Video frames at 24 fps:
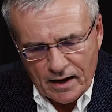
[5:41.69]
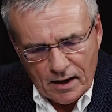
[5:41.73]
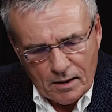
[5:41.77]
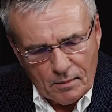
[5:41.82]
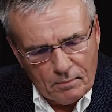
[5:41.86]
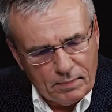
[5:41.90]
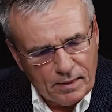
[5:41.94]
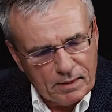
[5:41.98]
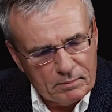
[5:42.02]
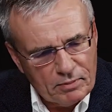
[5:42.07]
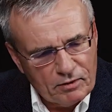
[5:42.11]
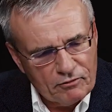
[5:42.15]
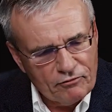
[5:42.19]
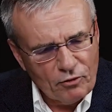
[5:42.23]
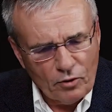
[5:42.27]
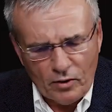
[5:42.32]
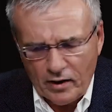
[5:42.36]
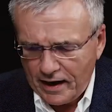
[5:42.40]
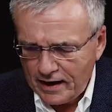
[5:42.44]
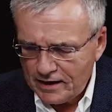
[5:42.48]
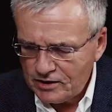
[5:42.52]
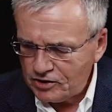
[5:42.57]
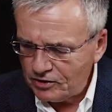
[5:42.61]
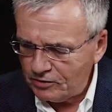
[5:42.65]
But
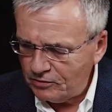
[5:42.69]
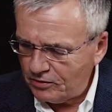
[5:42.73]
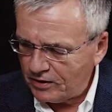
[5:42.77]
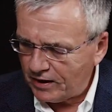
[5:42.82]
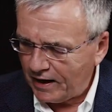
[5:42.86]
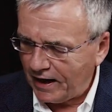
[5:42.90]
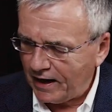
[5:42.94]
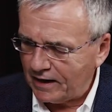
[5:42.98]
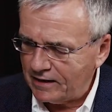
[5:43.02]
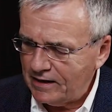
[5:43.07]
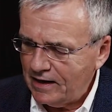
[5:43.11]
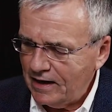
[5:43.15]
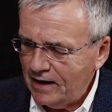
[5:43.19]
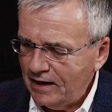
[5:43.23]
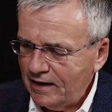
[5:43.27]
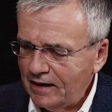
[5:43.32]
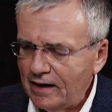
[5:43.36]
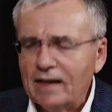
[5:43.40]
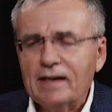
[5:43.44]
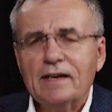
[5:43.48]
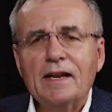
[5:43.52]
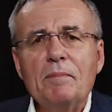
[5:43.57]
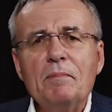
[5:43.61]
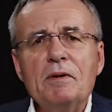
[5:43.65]
before I do that,
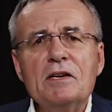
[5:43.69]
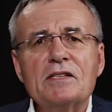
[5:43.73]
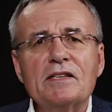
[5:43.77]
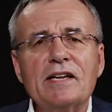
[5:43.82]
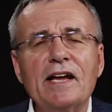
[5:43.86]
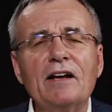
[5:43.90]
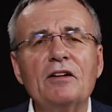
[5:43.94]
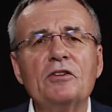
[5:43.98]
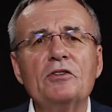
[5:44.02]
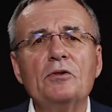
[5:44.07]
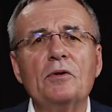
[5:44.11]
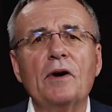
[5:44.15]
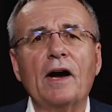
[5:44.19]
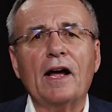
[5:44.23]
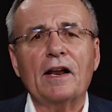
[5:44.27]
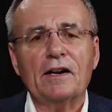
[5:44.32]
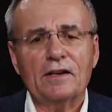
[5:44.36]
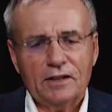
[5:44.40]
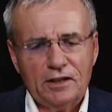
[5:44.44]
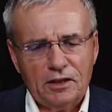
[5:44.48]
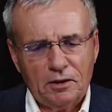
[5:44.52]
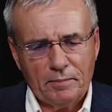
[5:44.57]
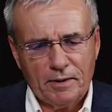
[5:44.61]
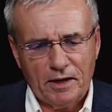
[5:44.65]
let me tell you a
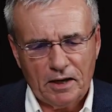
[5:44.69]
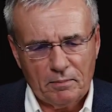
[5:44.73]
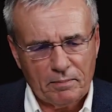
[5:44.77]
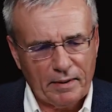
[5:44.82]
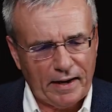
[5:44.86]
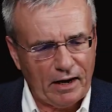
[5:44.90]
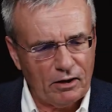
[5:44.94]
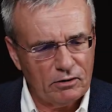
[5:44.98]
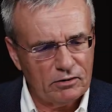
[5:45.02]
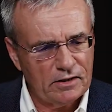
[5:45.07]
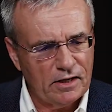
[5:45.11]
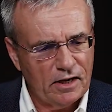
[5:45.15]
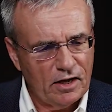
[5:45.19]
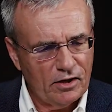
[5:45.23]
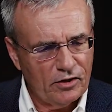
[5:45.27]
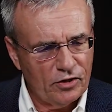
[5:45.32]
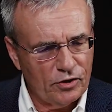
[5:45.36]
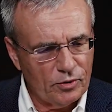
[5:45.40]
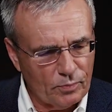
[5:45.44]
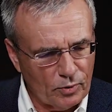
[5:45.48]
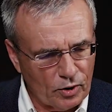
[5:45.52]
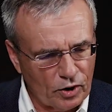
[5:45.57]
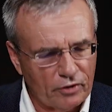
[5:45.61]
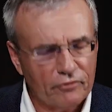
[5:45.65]
little bit about
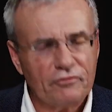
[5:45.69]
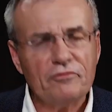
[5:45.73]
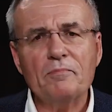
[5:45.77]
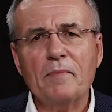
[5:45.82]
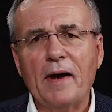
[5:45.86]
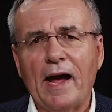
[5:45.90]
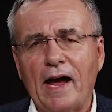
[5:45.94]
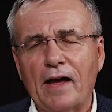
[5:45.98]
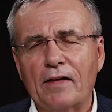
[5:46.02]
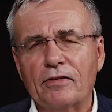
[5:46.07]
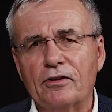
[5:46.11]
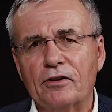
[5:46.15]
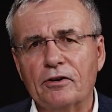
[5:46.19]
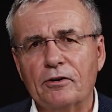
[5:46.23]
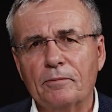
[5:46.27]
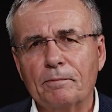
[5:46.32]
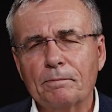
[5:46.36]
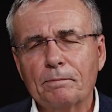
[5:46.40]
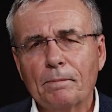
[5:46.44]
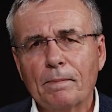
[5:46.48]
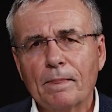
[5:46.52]
the book of Matthew.